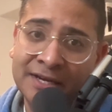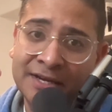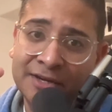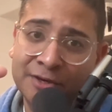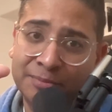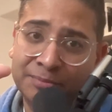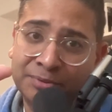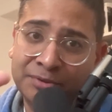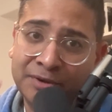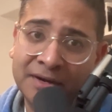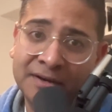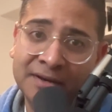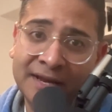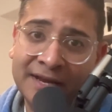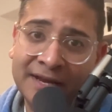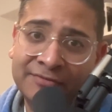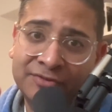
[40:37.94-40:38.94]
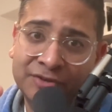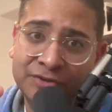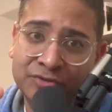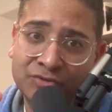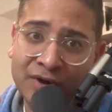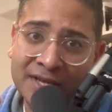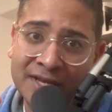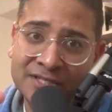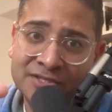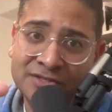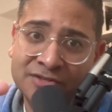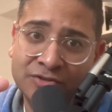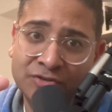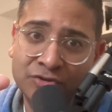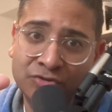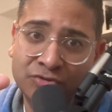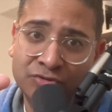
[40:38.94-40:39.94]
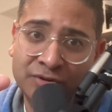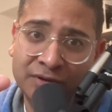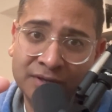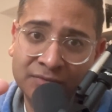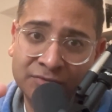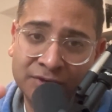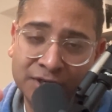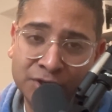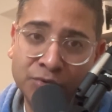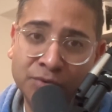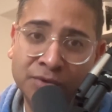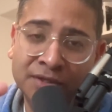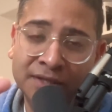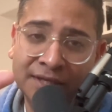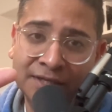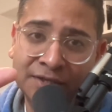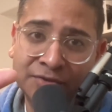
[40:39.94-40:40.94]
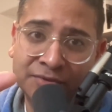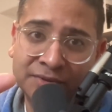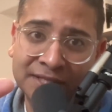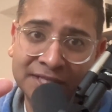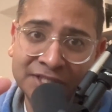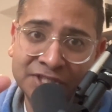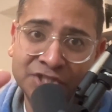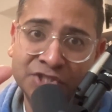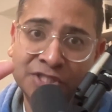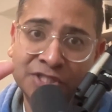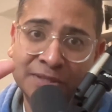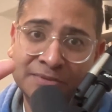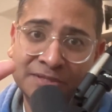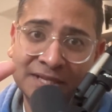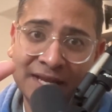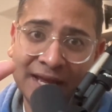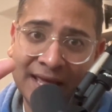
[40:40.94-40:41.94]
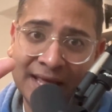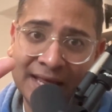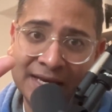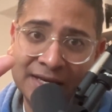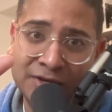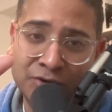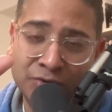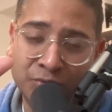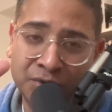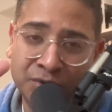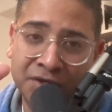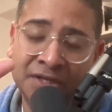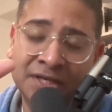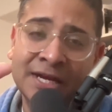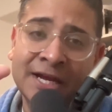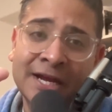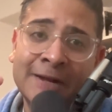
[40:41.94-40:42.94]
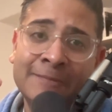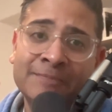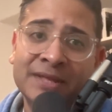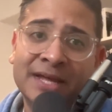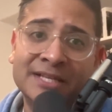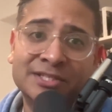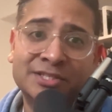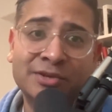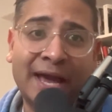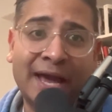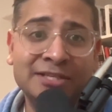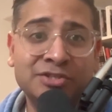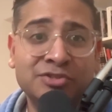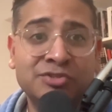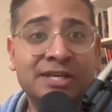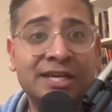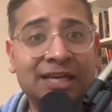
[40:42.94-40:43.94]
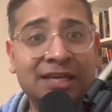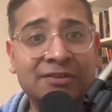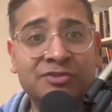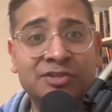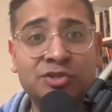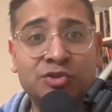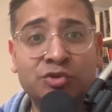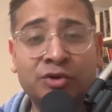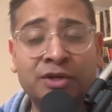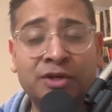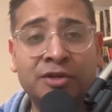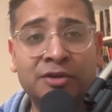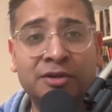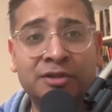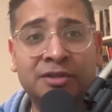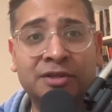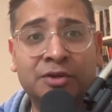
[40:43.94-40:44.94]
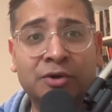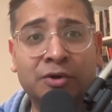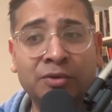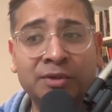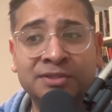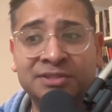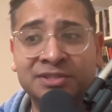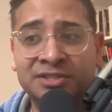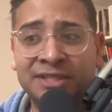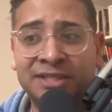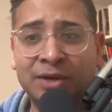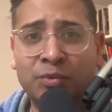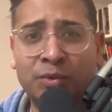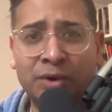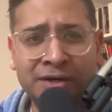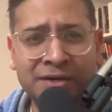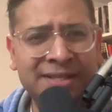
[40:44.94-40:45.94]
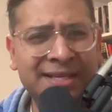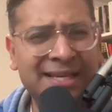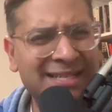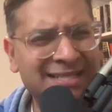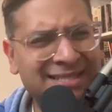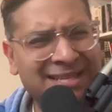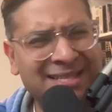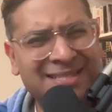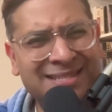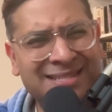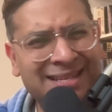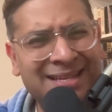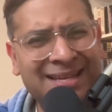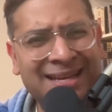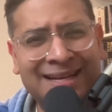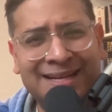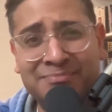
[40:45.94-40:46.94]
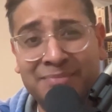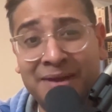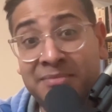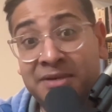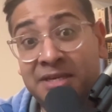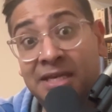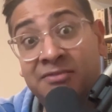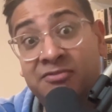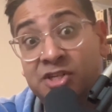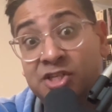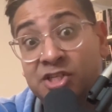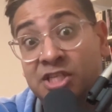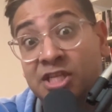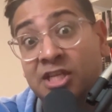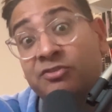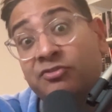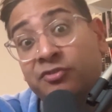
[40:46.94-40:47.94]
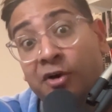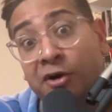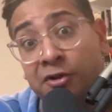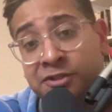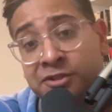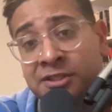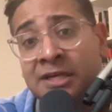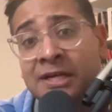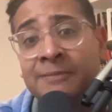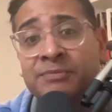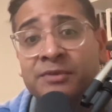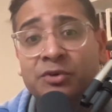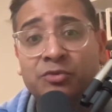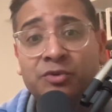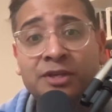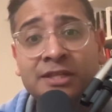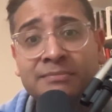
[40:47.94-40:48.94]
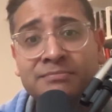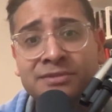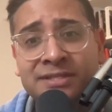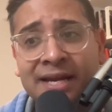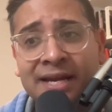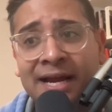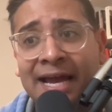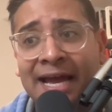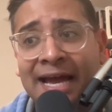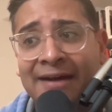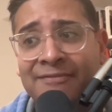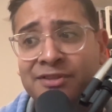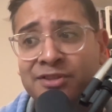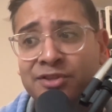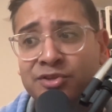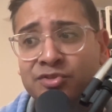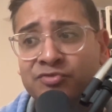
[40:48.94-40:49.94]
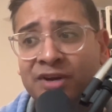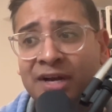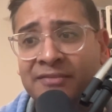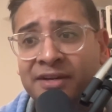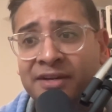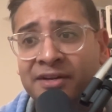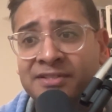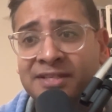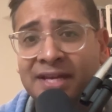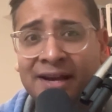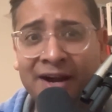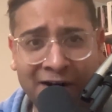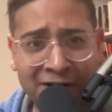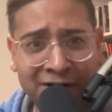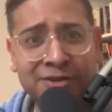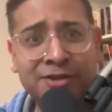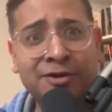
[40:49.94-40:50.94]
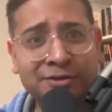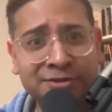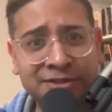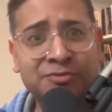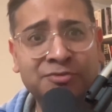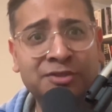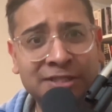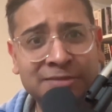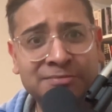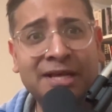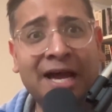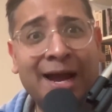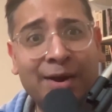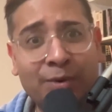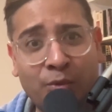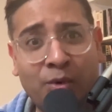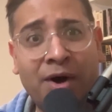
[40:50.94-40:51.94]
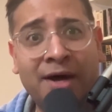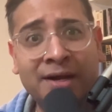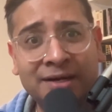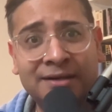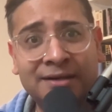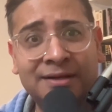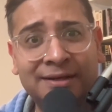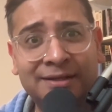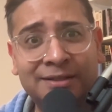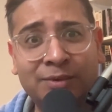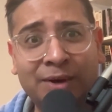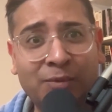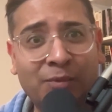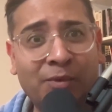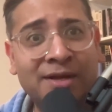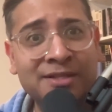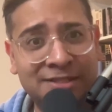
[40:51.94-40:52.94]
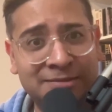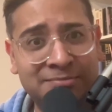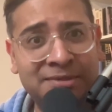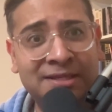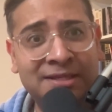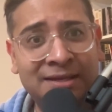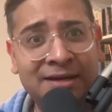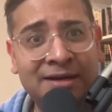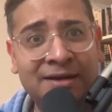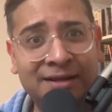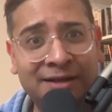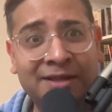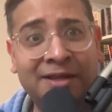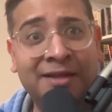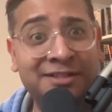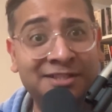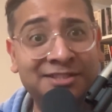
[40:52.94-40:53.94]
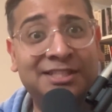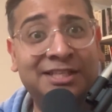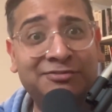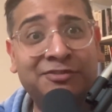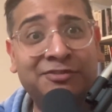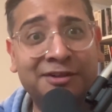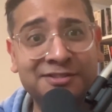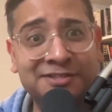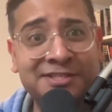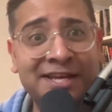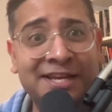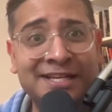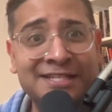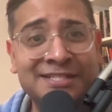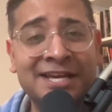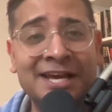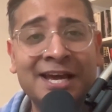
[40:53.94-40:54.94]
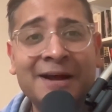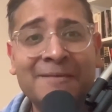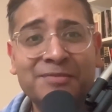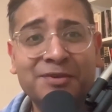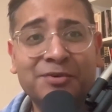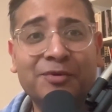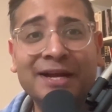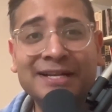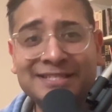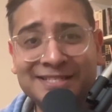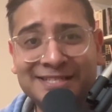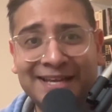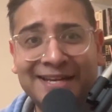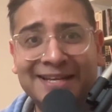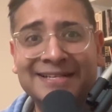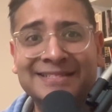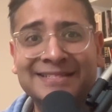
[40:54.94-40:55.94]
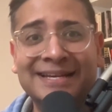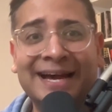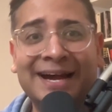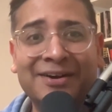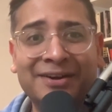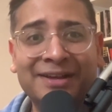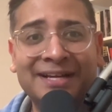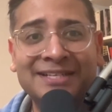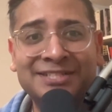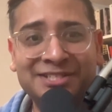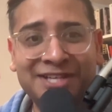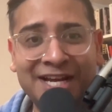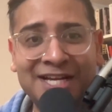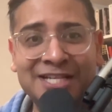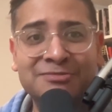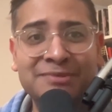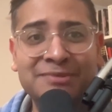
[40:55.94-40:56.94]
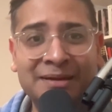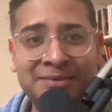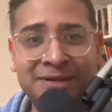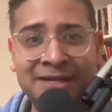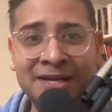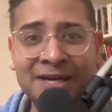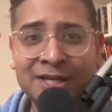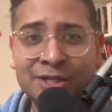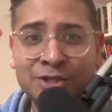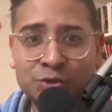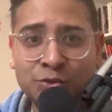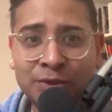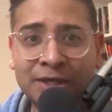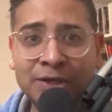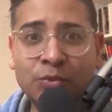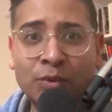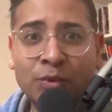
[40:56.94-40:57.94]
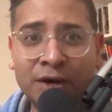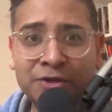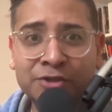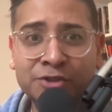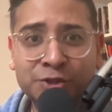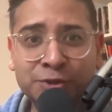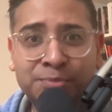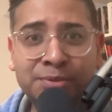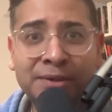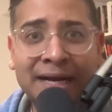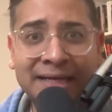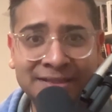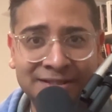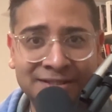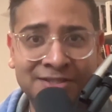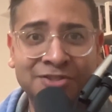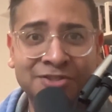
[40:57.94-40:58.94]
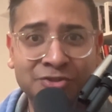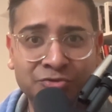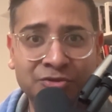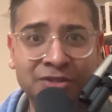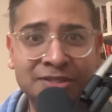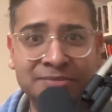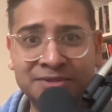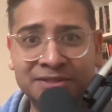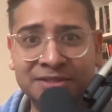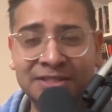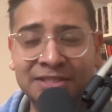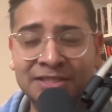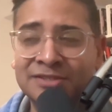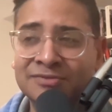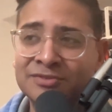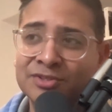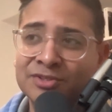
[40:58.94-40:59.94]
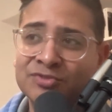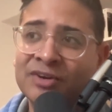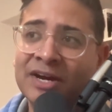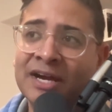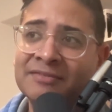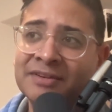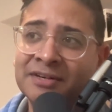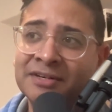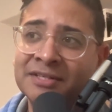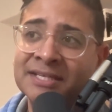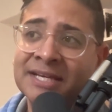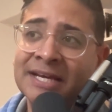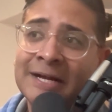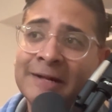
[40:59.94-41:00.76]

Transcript: your prayer life, your rest, your renewal, and your relationships, and your work. And so as you take inventory, the goal is to say, what are the existing kind of maybe even default rhythms that I have in those 5 areas? And are those the rhythms I want? Do I want to be, are these default settings the right settings? And how could I change, maybe tweak 1 or 2 practices or rhythms in each of those 5 areas?